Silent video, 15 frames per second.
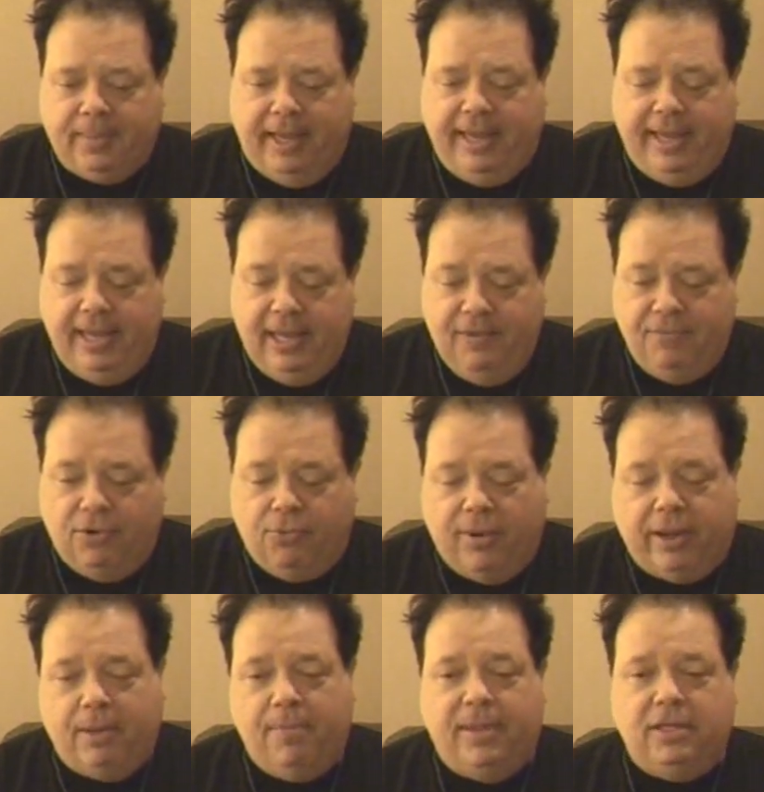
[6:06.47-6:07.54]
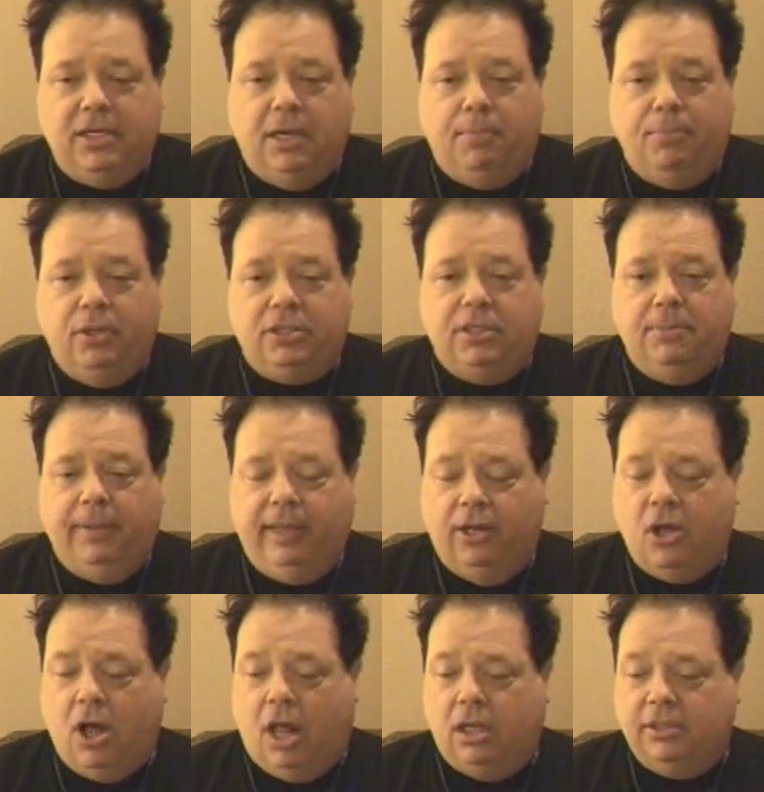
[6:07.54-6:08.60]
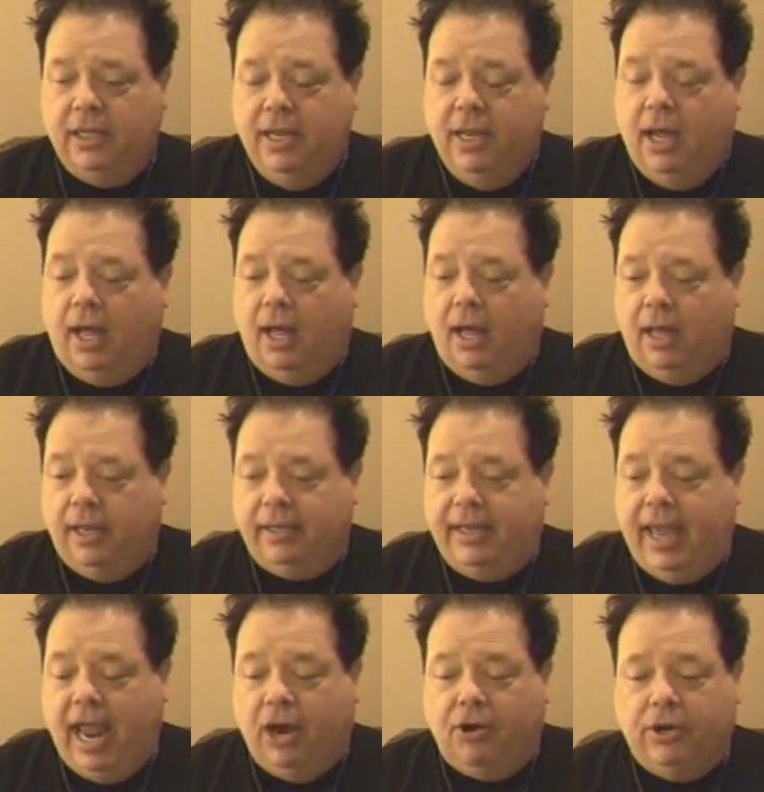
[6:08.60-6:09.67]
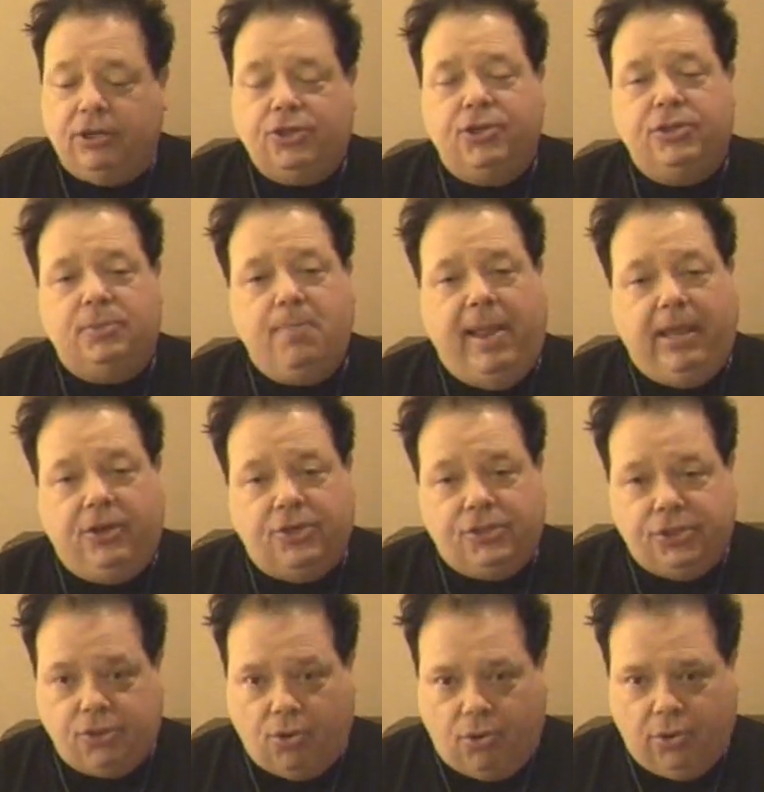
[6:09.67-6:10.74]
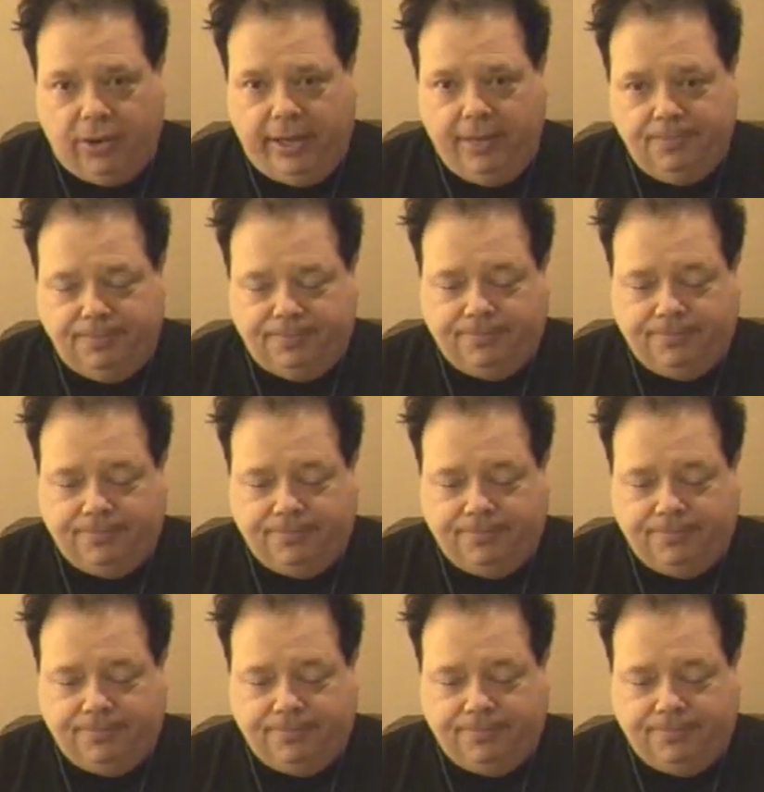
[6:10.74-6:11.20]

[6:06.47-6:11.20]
He even recommended a book to me called Characters Make Your Story.